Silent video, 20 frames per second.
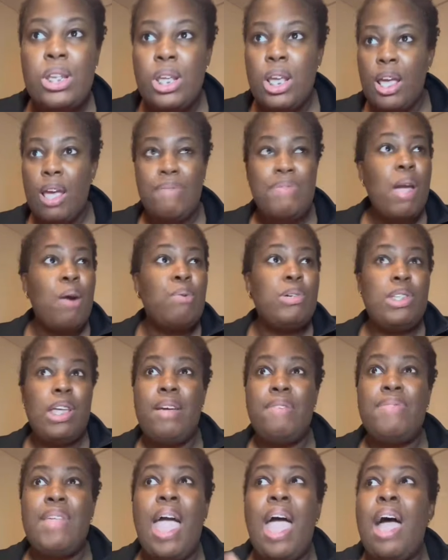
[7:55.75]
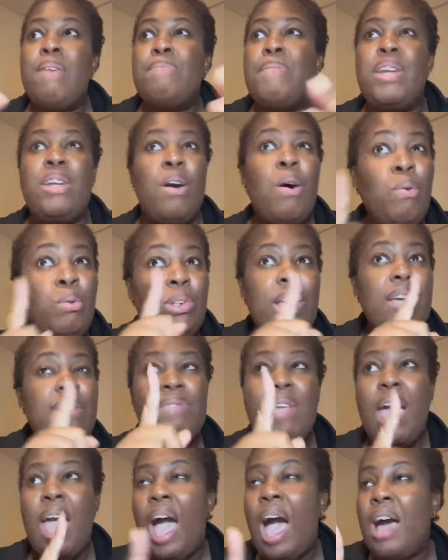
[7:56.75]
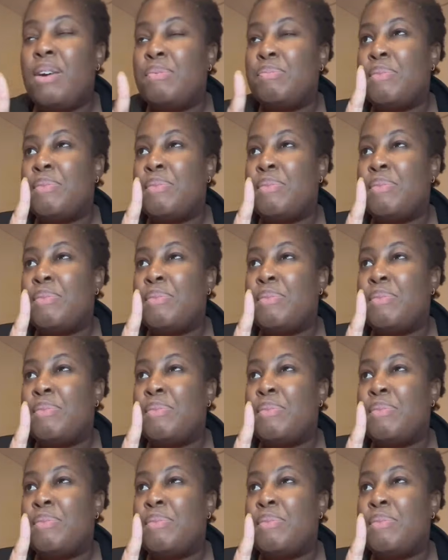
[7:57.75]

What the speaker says: If they had money, only if they had the